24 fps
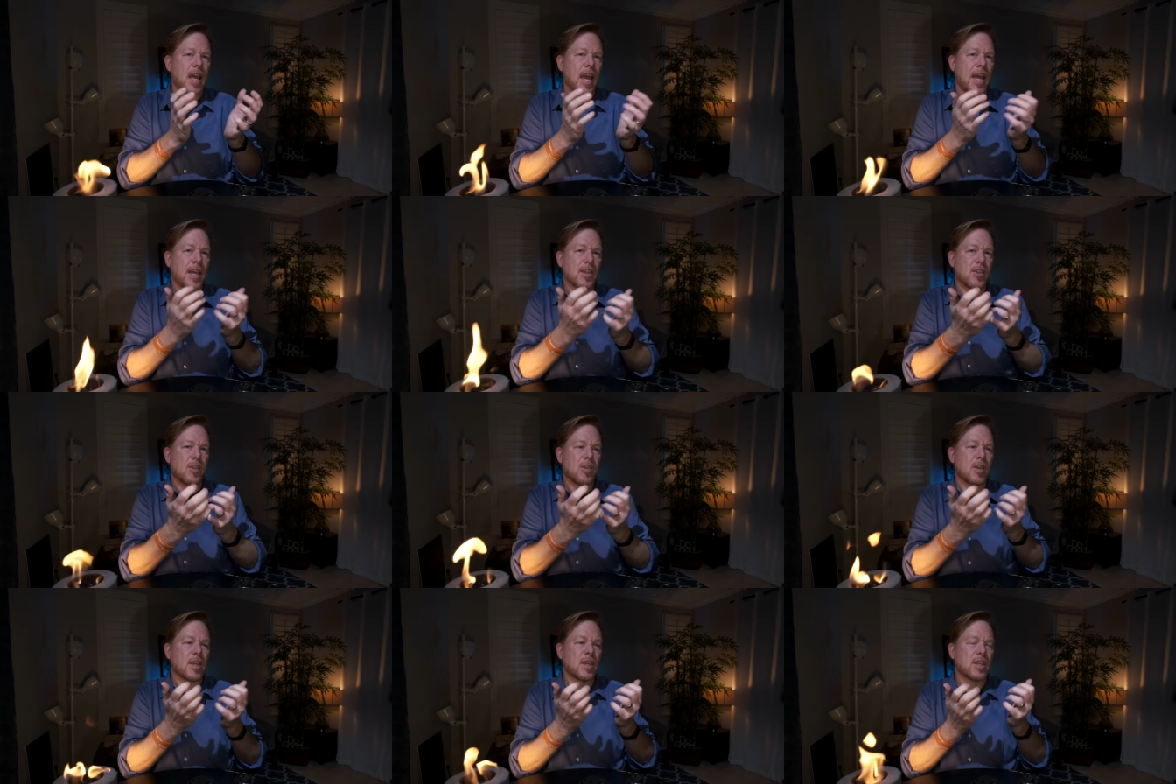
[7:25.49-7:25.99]

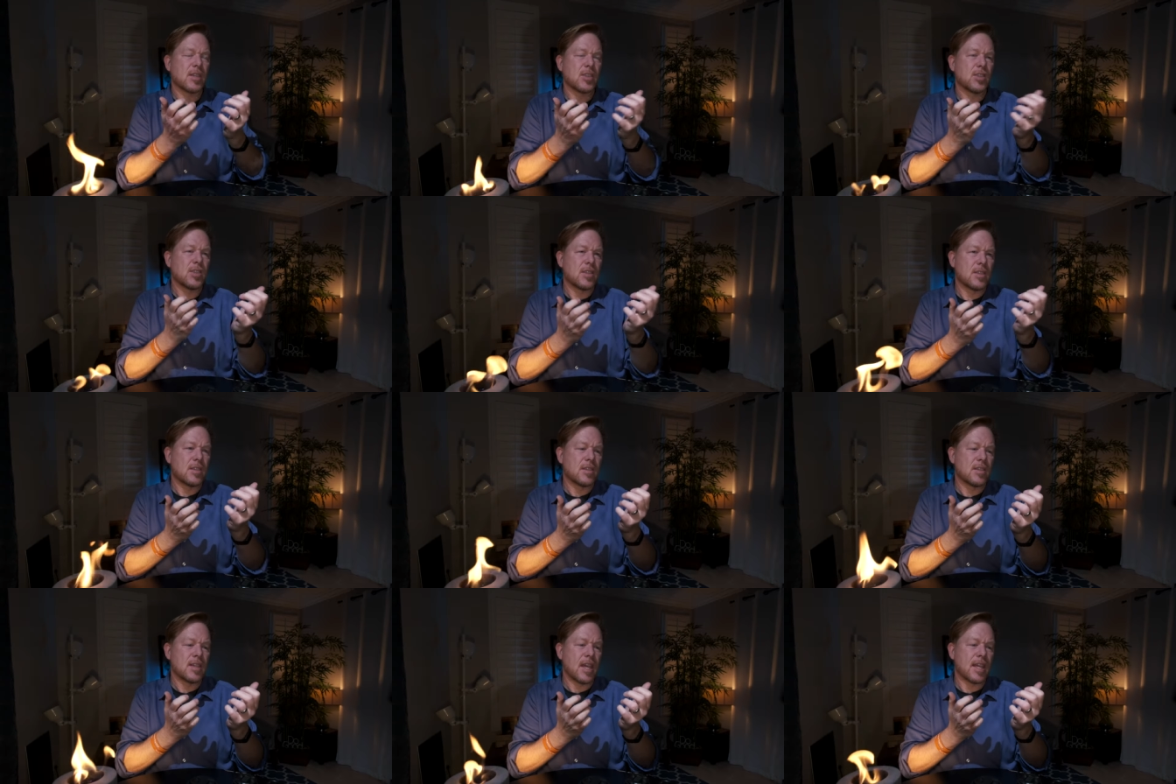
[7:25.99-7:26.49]
and you can
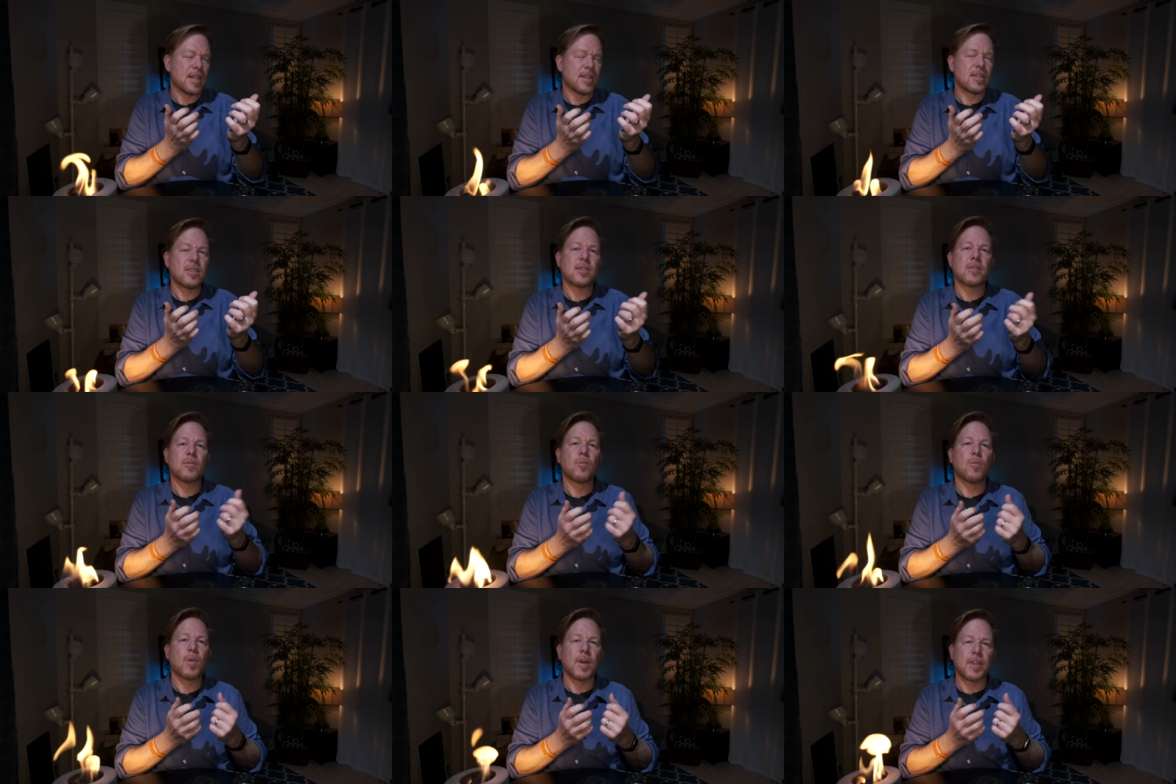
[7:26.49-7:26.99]

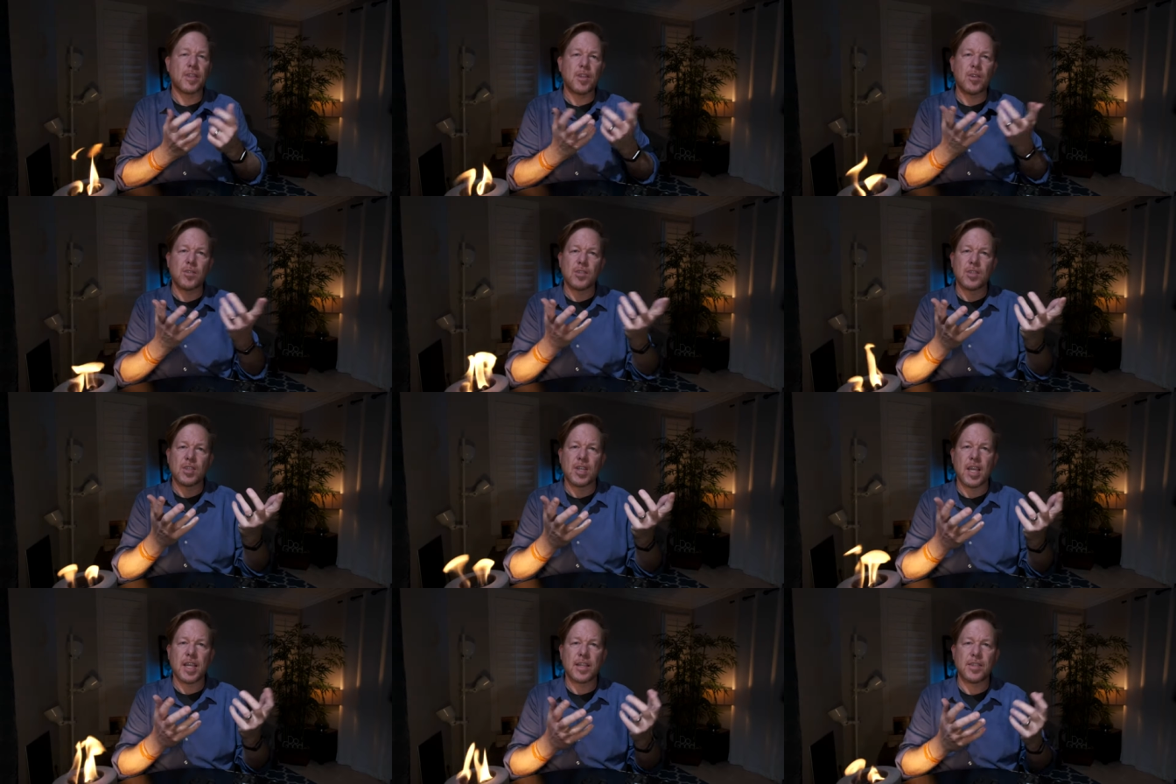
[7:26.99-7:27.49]
sense what
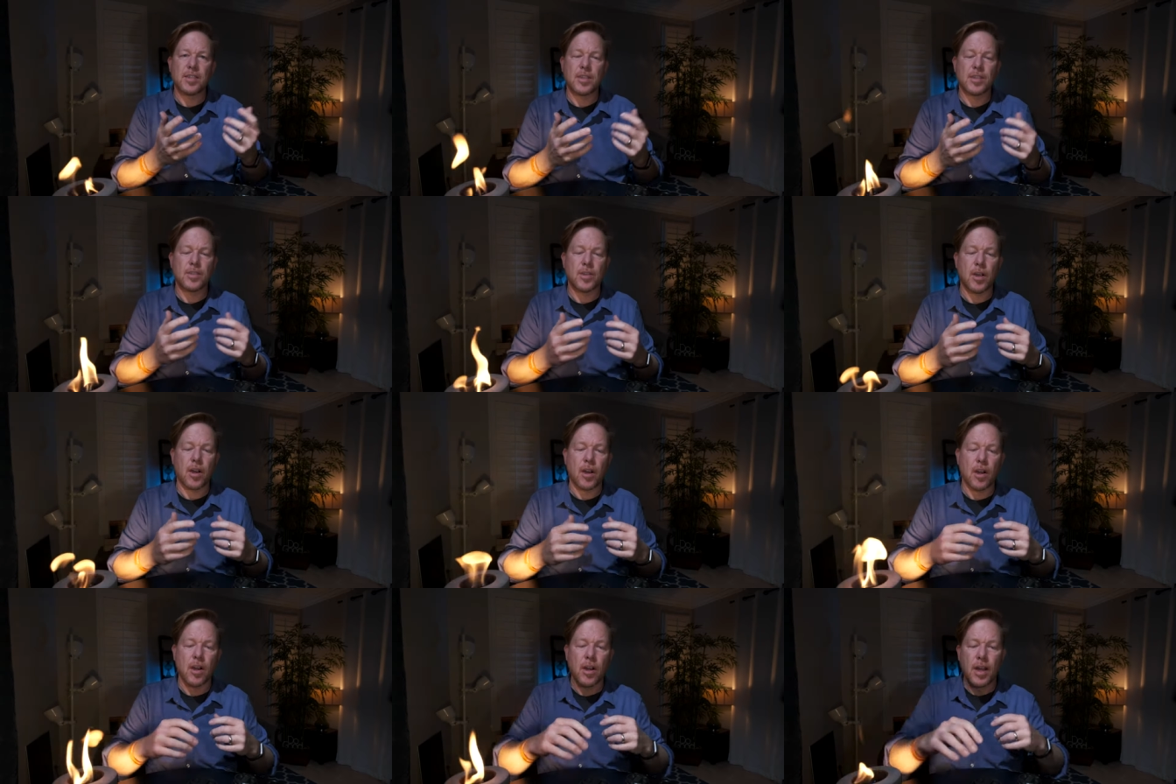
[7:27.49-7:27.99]
those changes
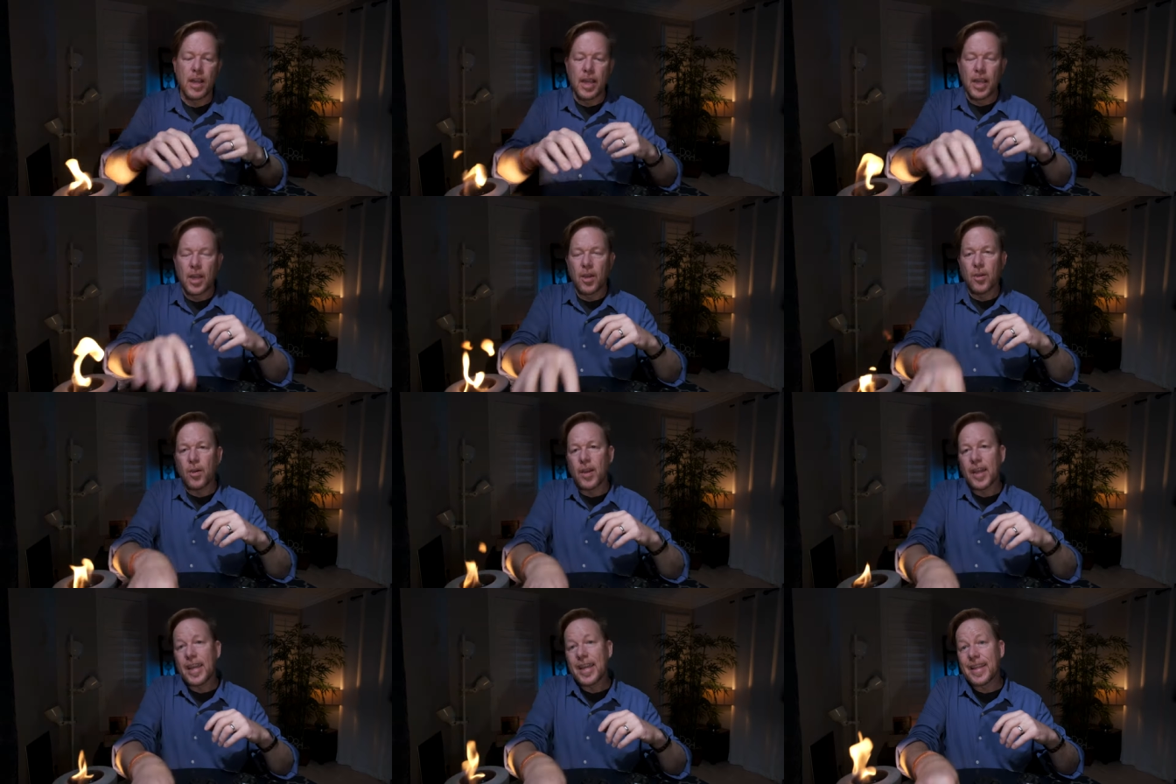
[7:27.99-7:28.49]
are
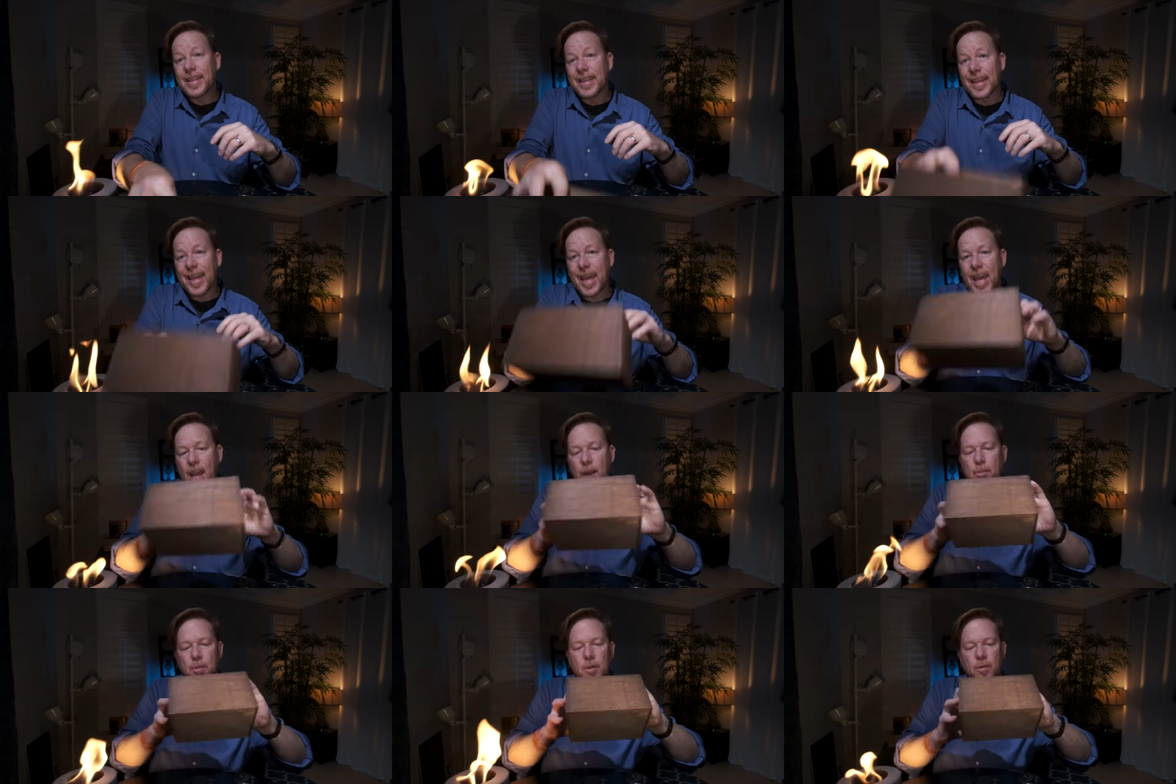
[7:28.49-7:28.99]
in the
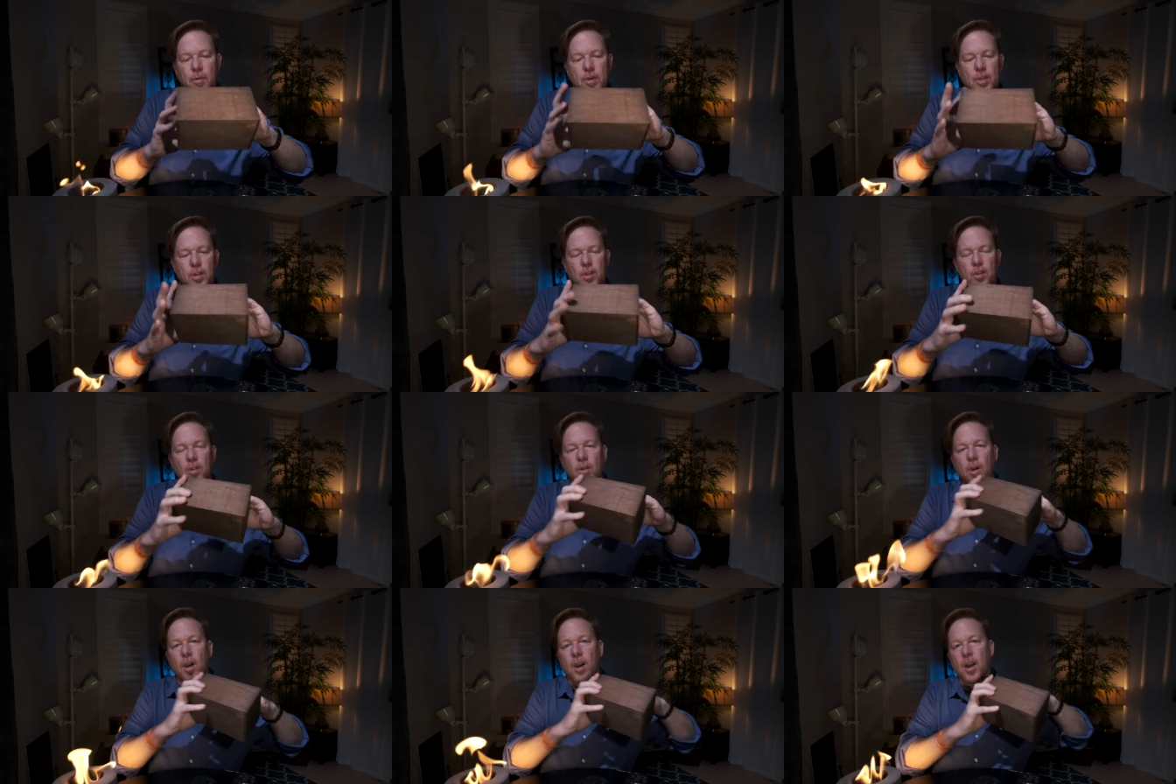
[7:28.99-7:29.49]
camera when
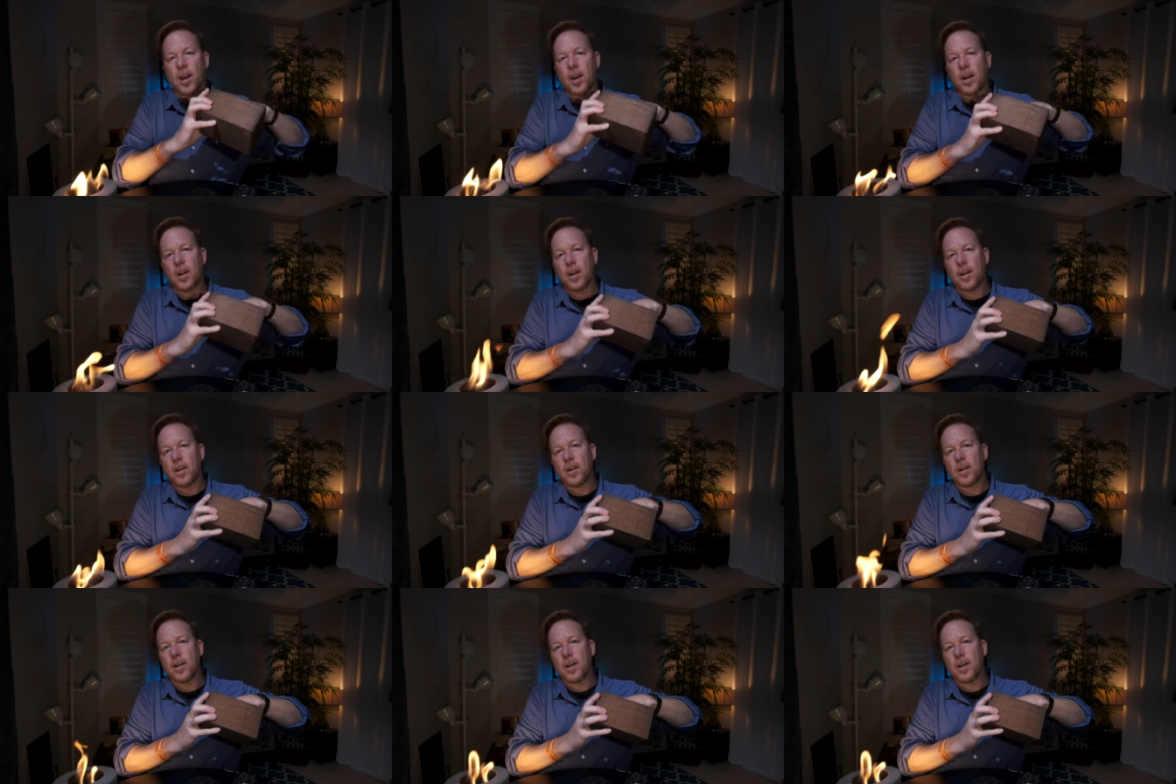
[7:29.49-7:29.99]
you are